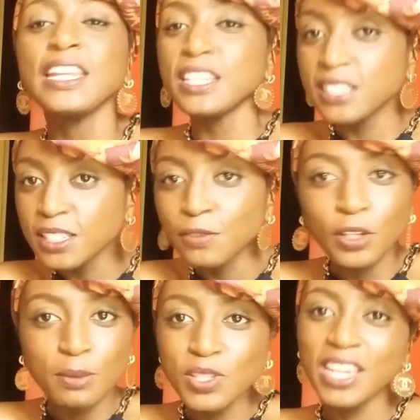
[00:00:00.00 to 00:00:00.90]
they did
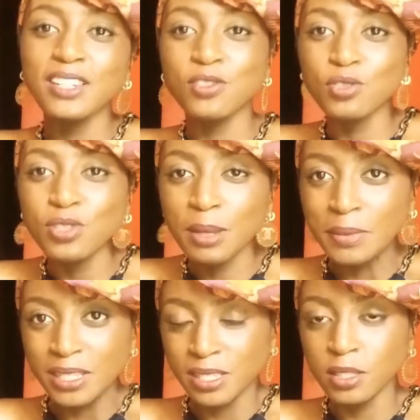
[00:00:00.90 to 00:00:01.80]
for them to get into those
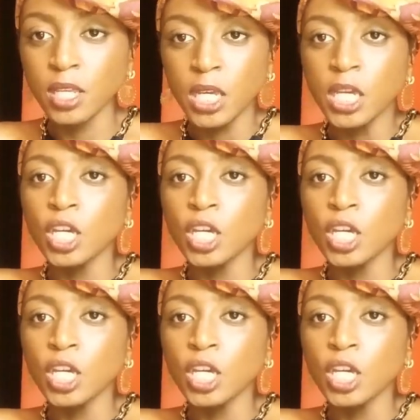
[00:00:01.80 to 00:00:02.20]
amazing